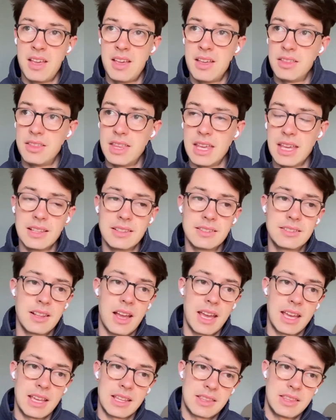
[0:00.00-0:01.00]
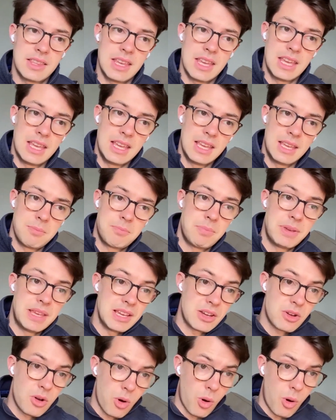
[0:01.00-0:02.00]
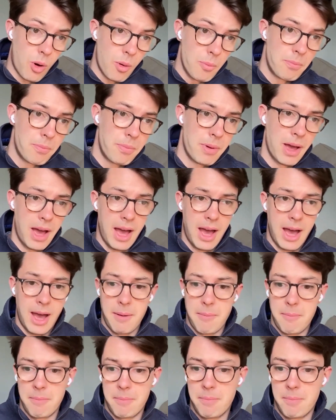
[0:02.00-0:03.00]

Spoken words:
things like the B Corp mark